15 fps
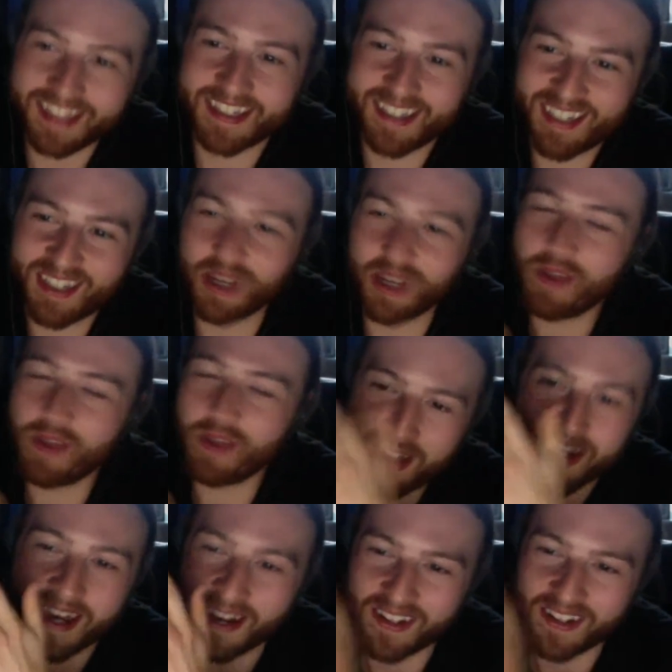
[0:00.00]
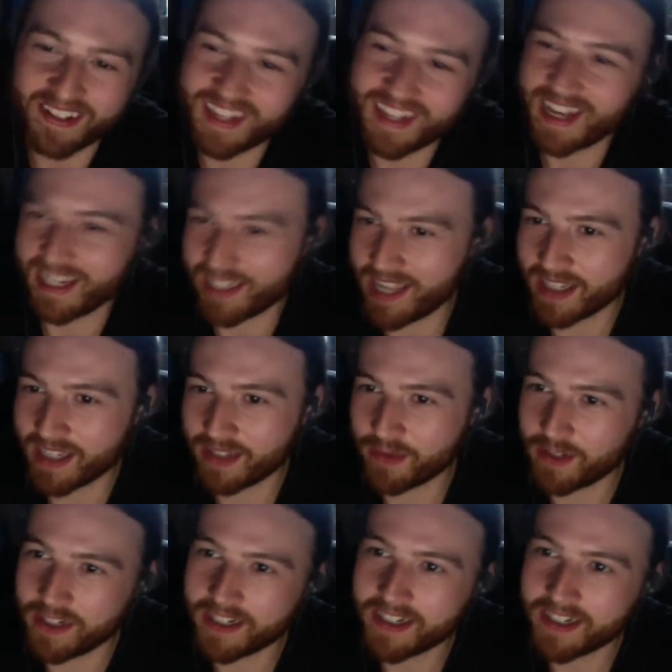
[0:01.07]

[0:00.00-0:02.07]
So there you go. There's the word.